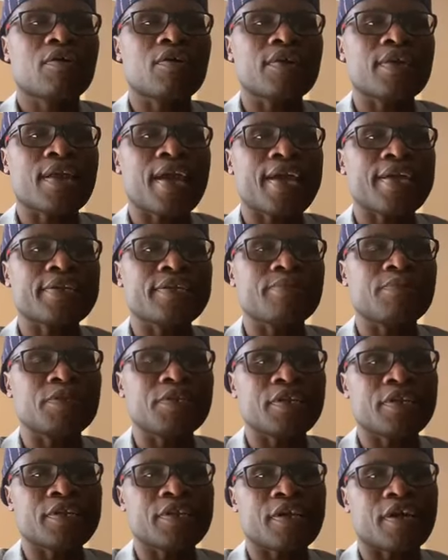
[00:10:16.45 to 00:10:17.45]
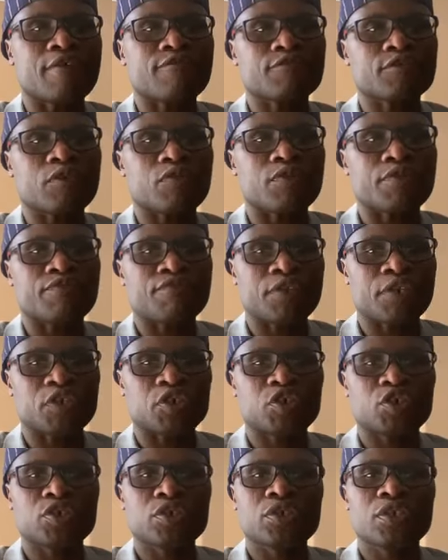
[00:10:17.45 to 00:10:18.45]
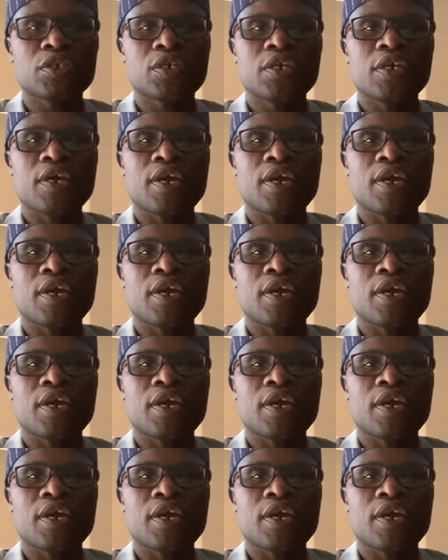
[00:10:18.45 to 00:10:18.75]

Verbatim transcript: online immediately after we finish.